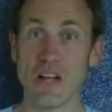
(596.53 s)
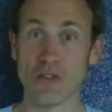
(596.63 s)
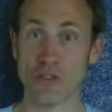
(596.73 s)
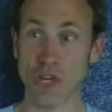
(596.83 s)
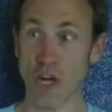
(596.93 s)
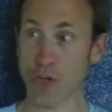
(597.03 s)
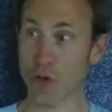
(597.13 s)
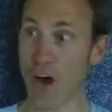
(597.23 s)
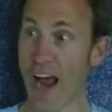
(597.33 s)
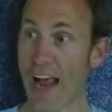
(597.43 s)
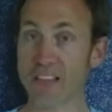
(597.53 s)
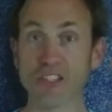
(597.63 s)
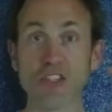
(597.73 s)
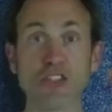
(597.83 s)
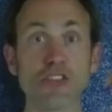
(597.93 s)
turn your hands
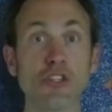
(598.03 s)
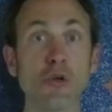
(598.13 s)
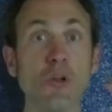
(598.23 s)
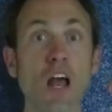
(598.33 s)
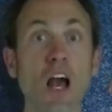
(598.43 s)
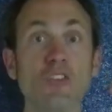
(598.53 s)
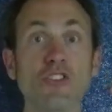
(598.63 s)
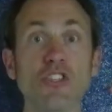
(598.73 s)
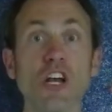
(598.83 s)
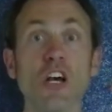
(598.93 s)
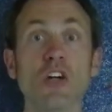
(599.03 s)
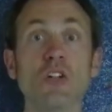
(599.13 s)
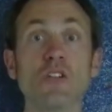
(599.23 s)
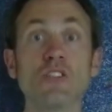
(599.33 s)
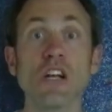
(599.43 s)
into two large
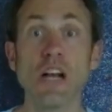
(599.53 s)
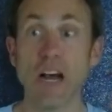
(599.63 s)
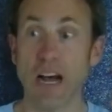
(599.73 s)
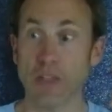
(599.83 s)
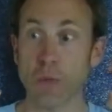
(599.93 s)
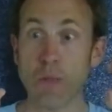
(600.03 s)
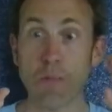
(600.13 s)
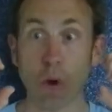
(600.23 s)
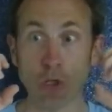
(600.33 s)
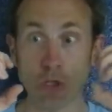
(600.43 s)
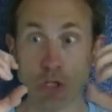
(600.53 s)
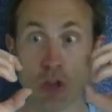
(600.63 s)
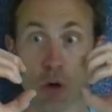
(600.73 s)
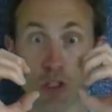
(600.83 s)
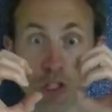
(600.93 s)
circles. As we push
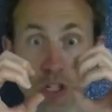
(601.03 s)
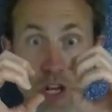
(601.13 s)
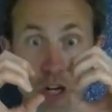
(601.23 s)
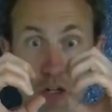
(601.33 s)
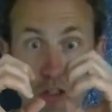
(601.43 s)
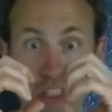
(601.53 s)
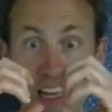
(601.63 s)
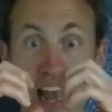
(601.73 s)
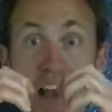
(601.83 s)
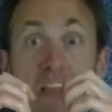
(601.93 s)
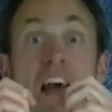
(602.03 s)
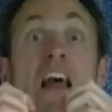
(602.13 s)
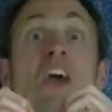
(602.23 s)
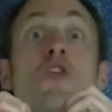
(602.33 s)
those circles together,